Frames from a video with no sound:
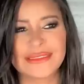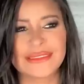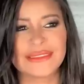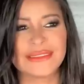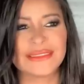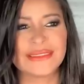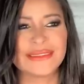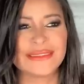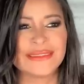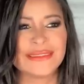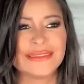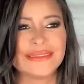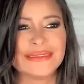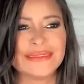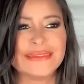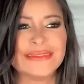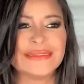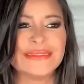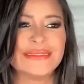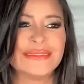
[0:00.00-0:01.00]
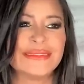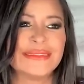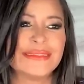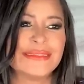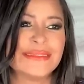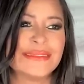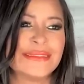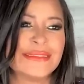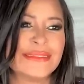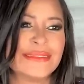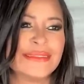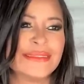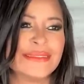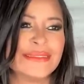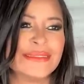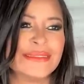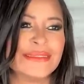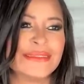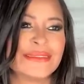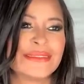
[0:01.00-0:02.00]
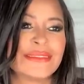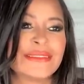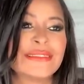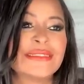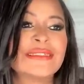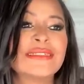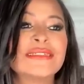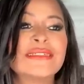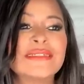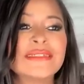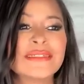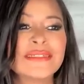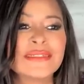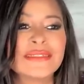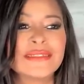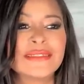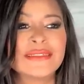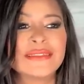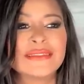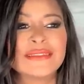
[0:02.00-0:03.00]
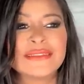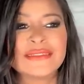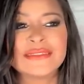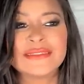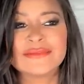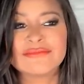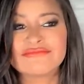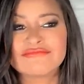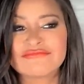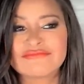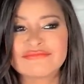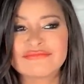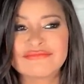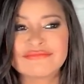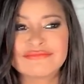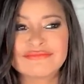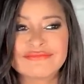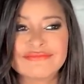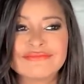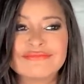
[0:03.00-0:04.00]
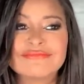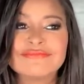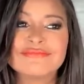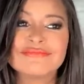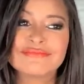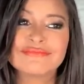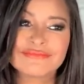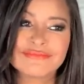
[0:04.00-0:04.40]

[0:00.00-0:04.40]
The person shown says nothing.